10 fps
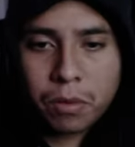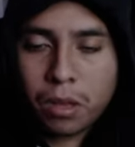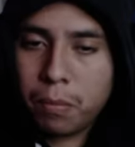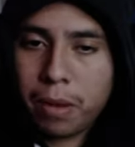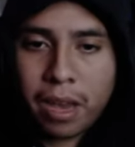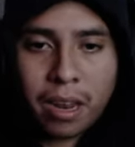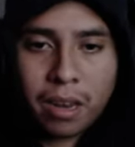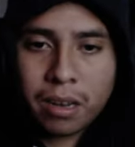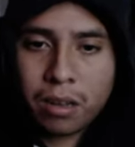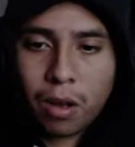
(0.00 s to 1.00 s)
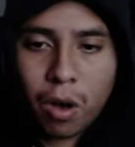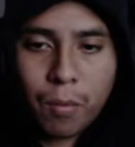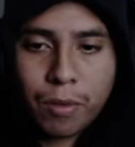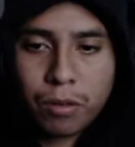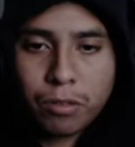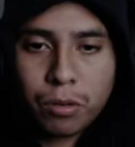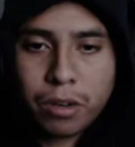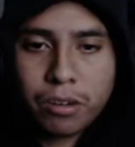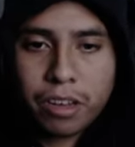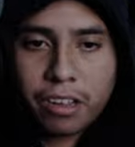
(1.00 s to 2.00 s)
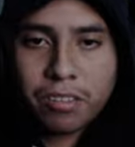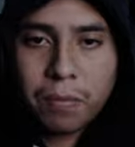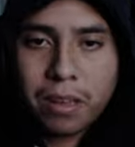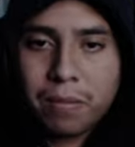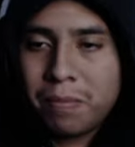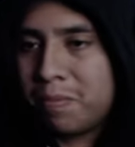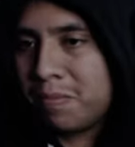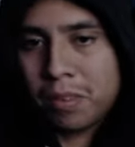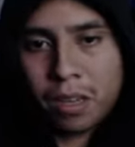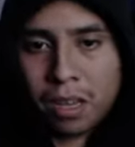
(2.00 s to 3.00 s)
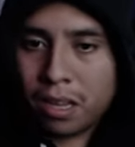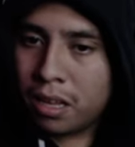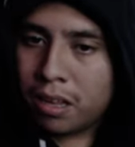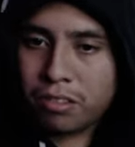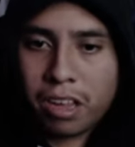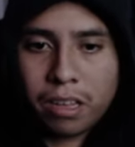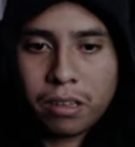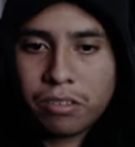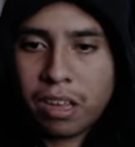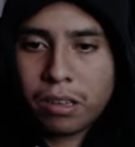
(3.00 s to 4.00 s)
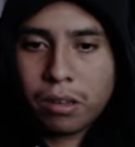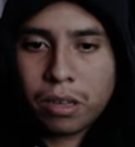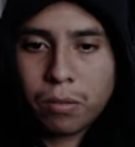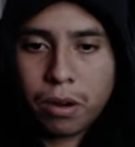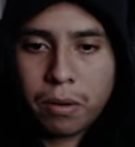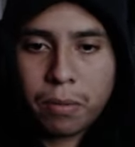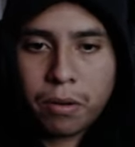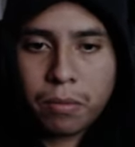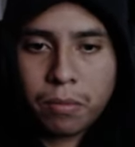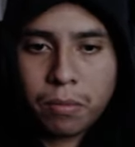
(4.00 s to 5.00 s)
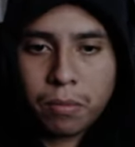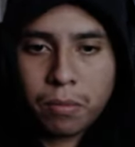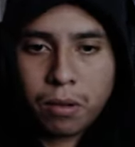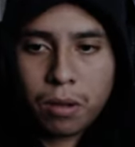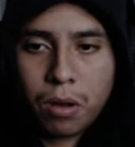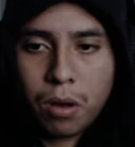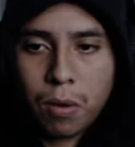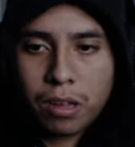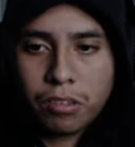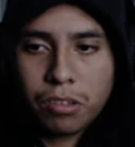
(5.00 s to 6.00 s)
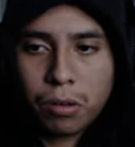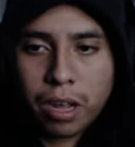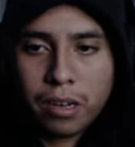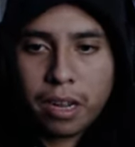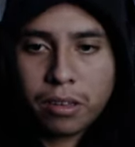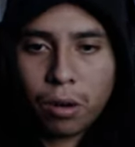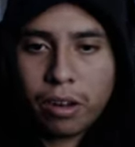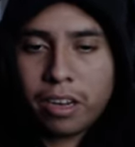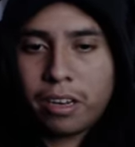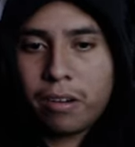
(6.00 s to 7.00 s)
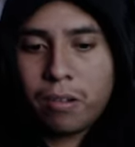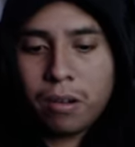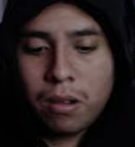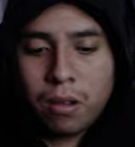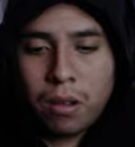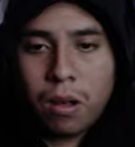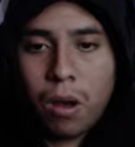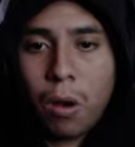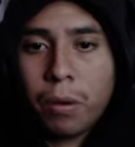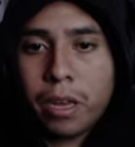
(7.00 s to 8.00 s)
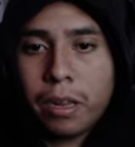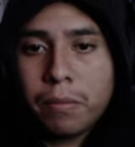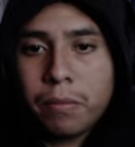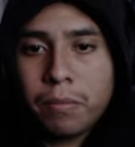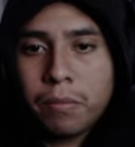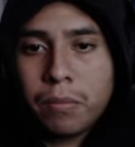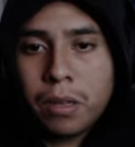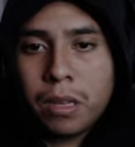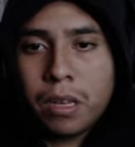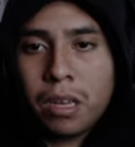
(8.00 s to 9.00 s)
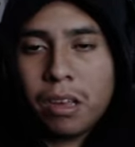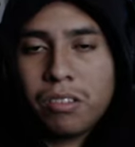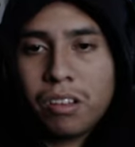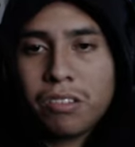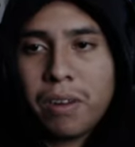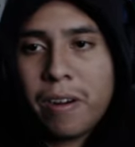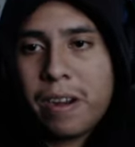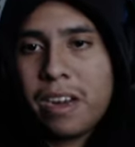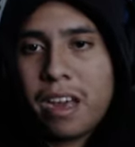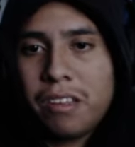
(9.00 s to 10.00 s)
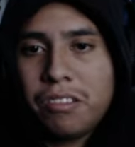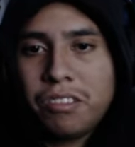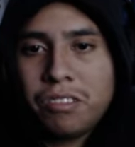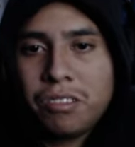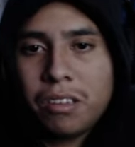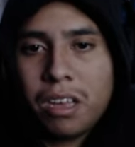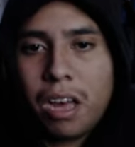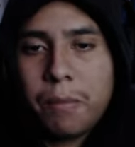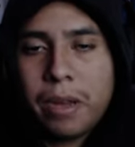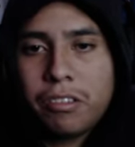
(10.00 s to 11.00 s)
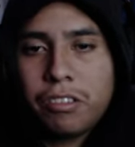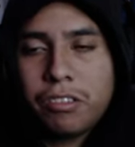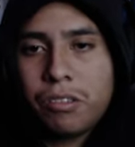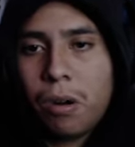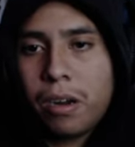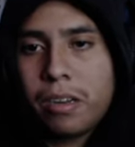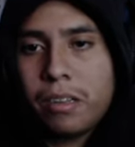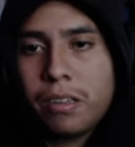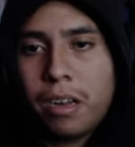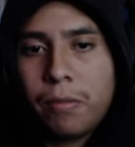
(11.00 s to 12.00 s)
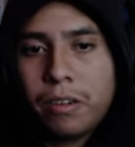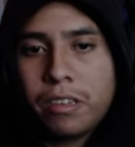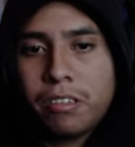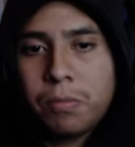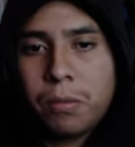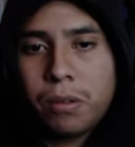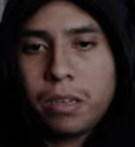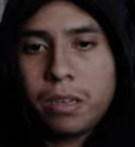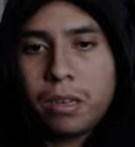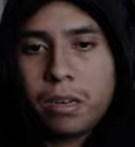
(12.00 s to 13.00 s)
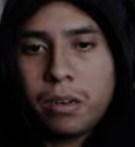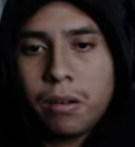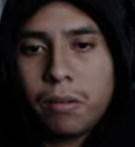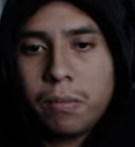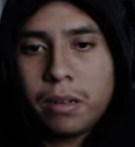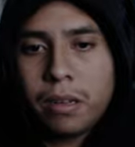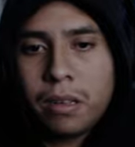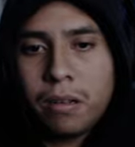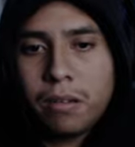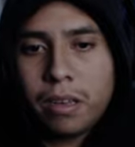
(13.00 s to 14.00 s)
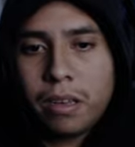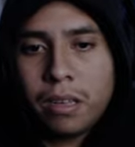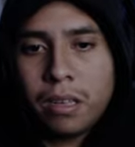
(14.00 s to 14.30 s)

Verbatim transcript: Man, I hope you enjoy your days, man. This ain't this ain't looking right, bro. Oh, why is it so goddamn dark in here? Oh, okay. This looks very nice. I mean, it's just dark and everything spooky and then oh my. Okay.